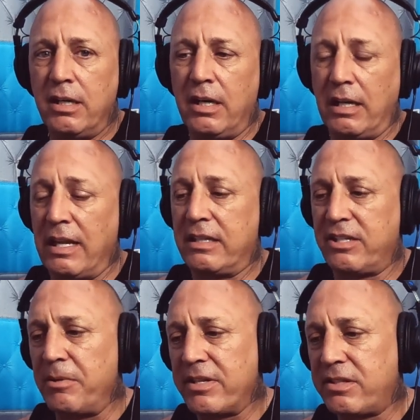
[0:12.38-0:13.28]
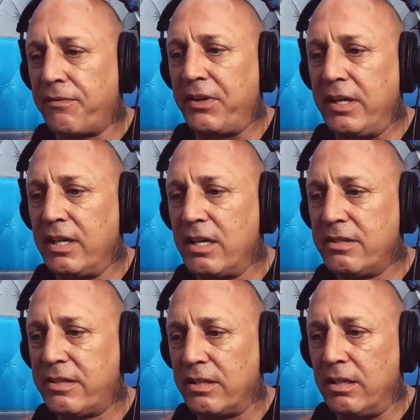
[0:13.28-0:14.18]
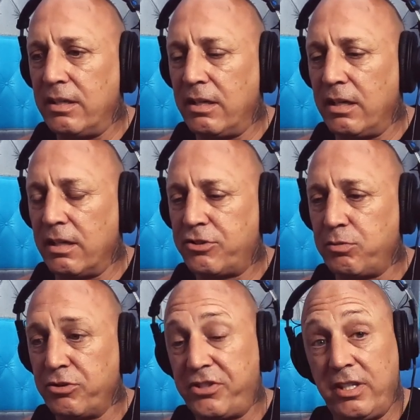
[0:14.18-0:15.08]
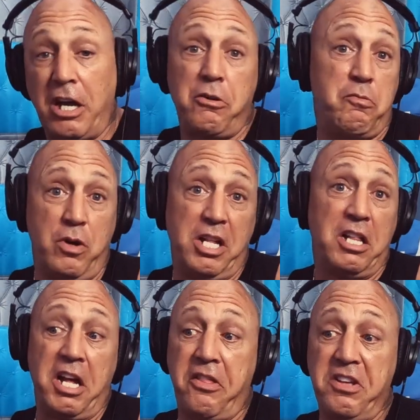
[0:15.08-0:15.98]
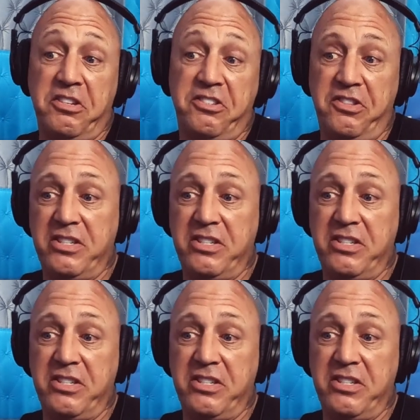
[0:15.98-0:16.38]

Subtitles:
I like some of the stuff that he does, so we'll see how well I like this.